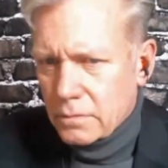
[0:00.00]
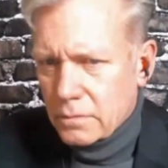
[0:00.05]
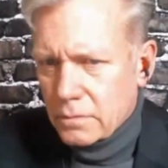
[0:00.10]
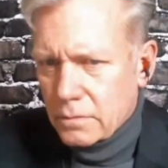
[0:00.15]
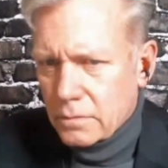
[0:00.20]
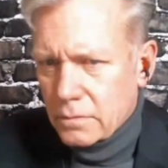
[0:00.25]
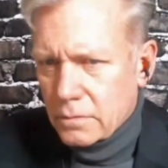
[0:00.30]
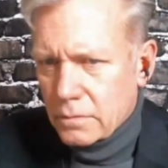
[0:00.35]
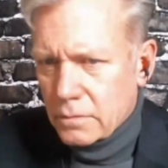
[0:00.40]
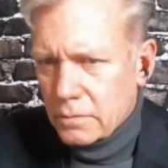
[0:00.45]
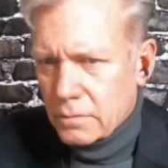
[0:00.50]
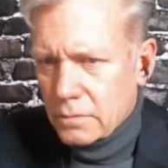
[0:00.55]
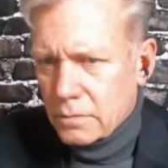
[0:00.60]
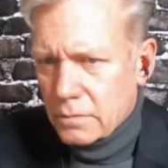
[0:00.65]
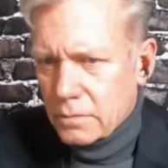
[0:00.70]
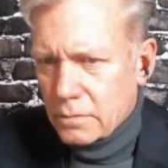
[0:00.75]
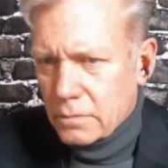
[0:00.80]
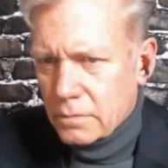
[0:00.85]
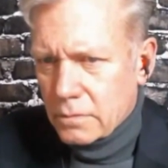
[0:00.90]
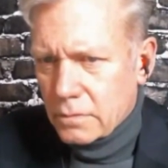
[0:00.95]

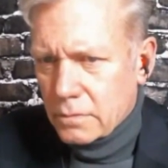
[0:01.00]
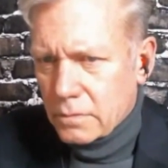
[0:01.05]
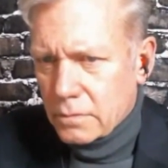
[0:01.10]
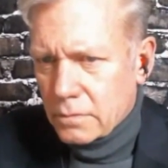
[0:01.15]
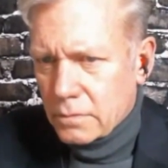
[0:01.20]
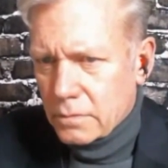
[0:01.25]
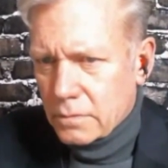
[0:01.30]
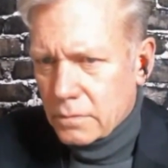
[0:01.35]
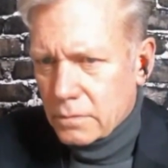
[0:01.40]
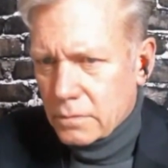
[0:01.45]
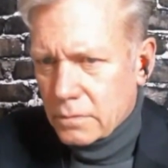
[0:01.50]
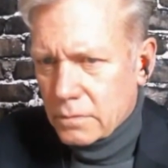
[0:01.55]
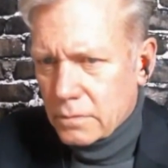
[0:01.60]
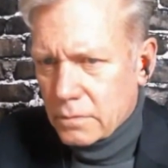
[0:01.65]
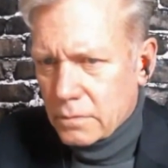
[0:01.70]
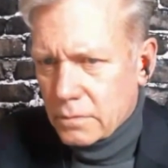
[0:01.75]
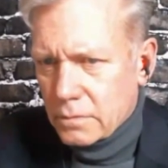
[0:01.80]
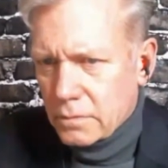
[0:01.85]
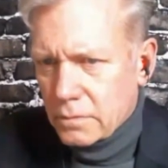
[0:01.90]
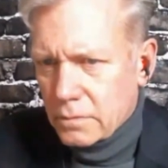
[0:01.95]

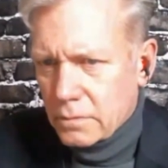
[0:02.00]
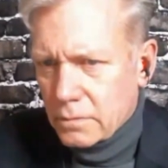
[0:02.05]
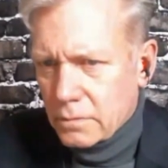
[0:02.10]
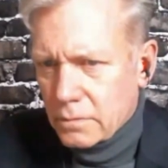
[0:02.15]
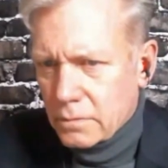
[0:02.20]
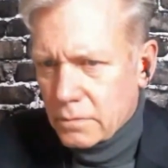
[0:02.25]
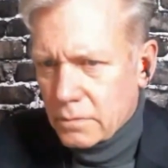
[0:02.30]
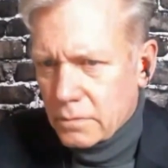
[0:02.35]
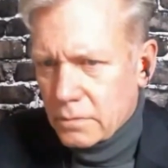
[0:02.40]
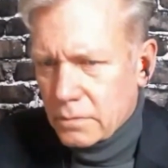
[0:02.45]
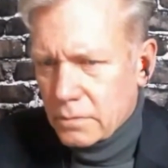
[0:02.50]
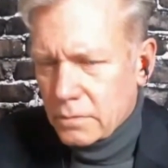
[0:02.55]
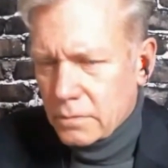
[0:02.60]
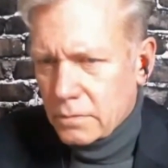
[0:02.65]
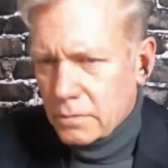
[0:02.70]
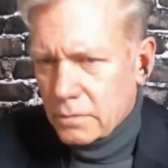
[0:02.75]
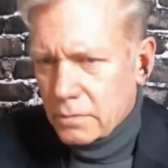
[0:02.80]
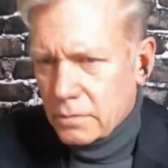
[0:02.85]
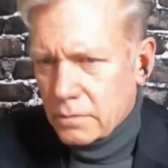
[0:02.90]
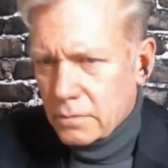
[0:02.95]

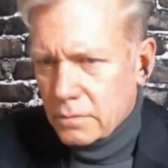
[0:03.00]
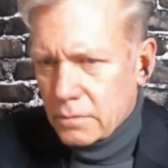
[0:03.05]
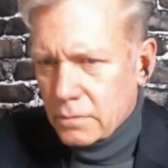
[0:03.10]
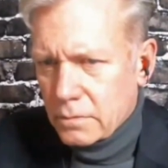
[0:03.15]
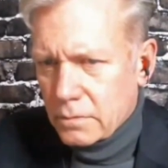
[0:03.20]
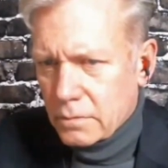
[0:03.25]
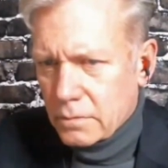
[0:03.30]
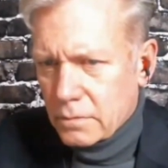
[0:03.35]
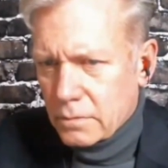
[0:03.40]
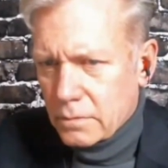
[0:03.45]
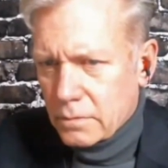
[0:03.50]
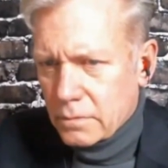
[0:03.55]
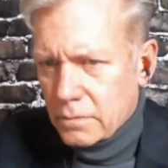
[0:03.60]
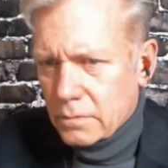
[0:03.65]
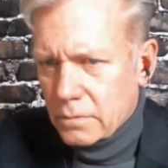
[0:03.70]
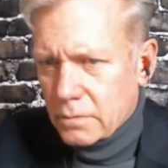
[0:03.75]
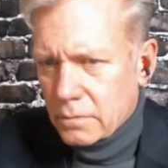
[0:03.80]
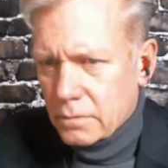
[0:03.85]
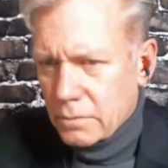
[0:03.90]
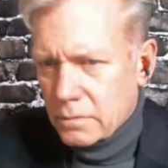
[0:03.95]

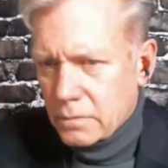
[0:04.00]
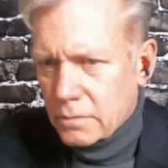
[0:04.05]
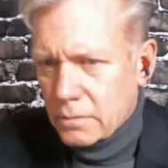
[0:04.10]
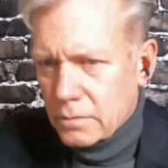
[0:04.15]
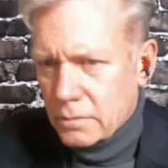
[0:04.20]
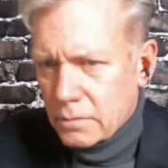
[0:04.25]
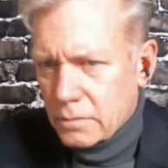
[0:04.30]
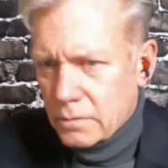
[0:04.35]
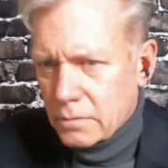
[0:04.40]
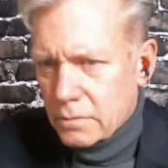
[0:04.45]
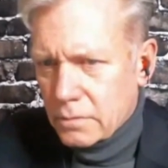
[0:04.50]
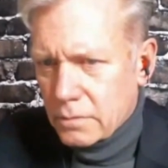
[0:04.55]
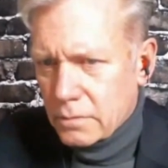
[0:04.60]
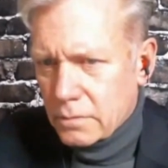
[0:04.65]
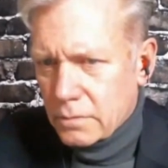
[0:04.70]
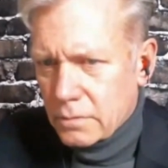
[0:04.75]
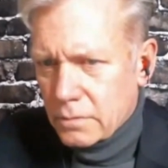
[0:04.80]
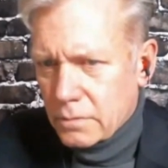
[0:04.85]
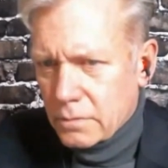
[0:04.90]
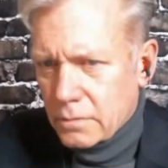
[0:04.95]

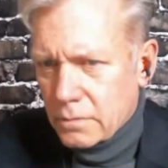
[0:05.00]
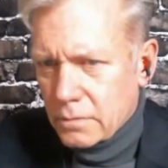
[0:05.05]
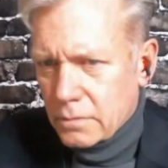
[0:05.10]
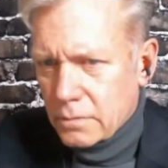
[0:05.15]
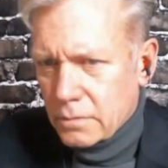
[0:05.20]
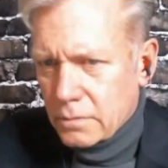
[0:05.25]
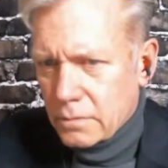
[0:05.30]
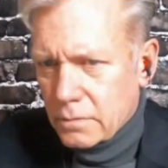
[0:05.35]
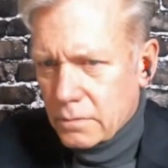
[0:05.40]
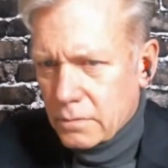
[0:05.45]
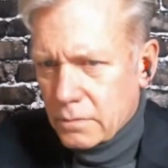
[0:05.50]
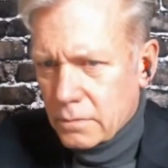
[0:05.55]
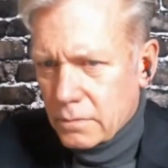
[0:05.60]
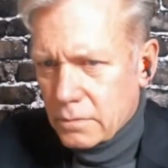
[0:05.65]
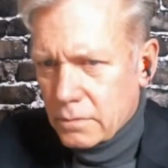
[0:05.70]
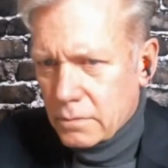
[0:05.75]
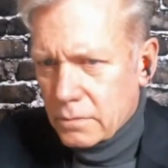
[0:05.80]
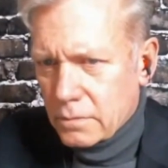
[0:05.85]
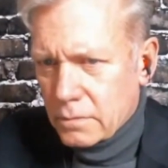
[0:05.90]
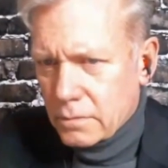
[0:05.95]

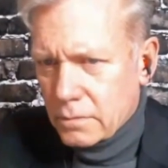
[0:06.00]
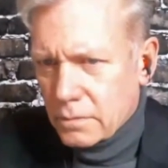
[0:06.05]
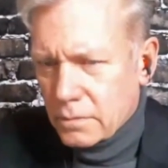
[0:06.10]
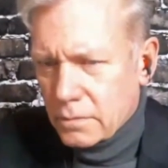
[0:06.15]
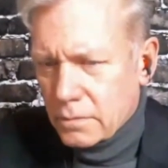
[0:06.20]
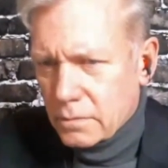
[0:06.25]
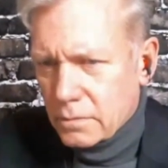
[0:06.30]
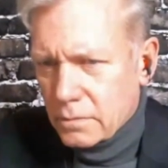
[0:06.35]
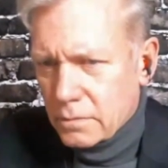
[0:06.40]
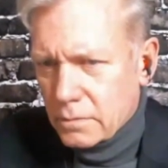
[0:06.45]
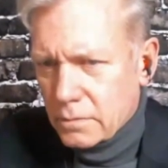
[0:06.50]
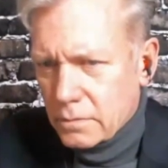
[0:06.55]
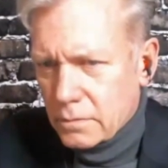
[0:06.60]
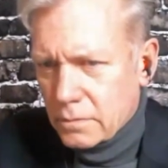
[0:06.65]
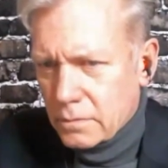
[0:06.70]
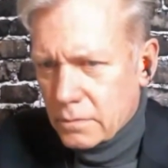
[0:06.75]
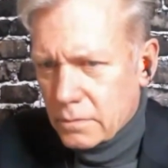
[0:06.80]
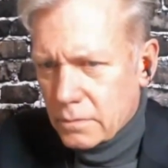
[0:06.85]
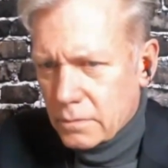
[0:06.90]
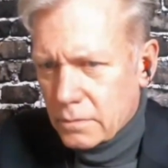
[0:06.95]

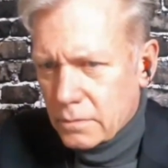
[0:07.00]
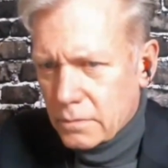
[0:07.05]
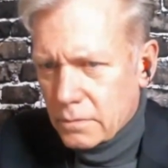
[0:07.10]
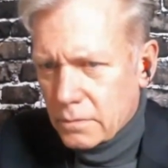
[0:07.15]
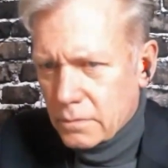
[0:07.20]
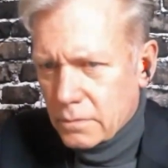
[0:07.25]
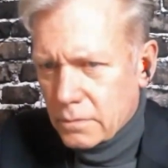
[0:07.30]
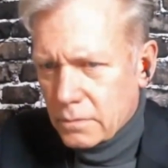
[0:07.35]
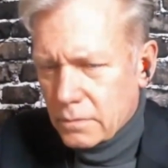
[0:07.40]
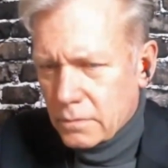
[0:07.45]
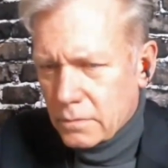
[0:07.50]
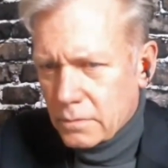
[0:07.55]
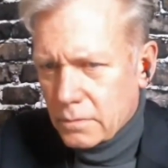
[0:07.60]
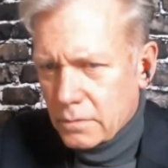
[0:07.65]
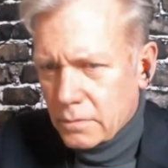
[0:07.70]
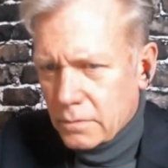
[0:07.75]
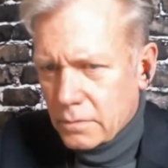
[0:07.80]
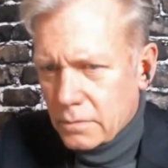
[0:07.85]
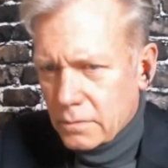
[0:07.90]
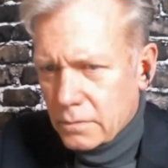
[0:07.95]
(not speaking)